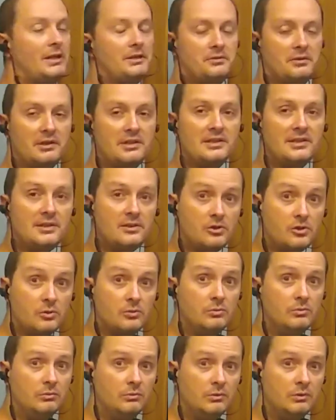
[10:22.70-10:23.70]
metric
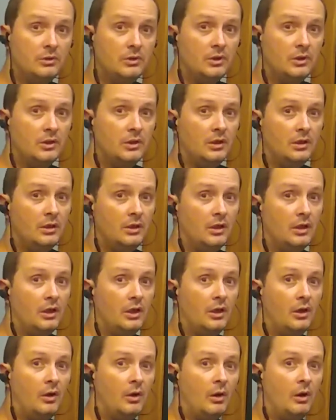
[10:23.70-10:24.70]
D2,
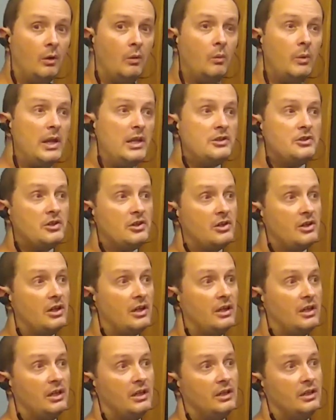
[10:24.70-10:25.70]

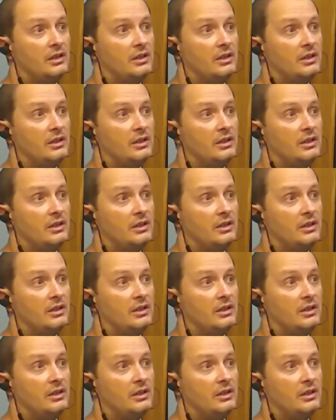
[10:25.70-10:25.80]
which